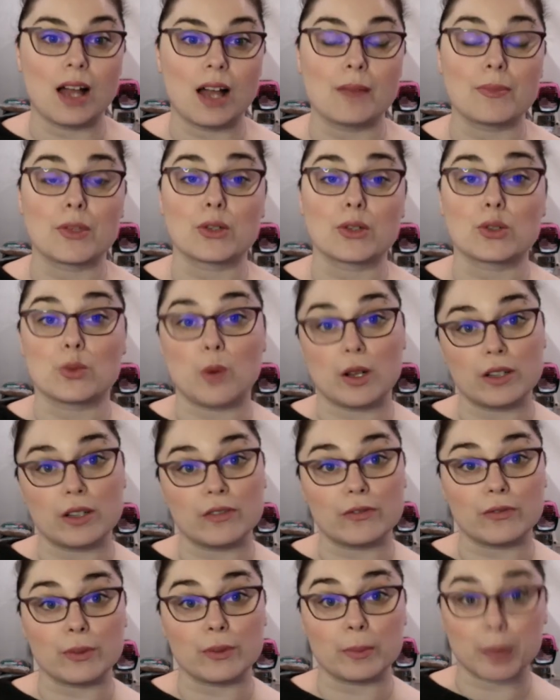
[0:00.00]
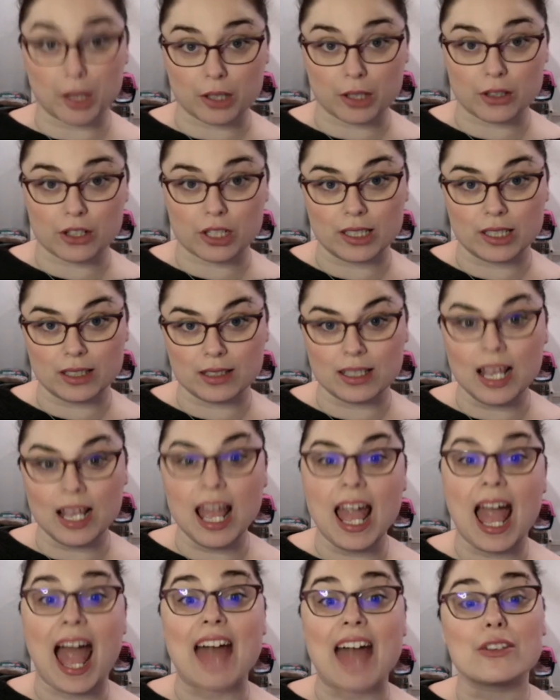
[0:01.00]
There's one for Persians,
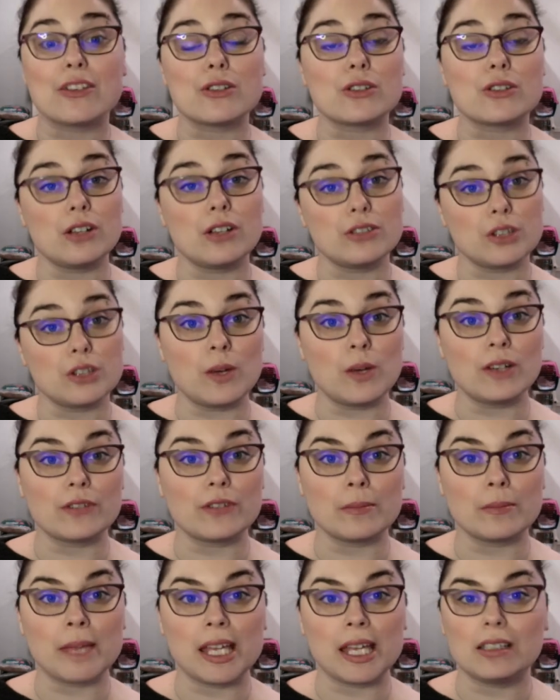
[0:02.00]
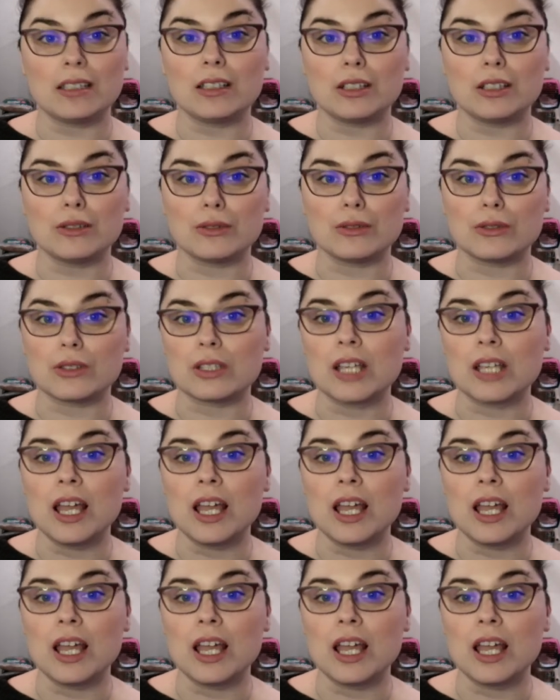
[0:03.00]
and there's also one for Maine Coons.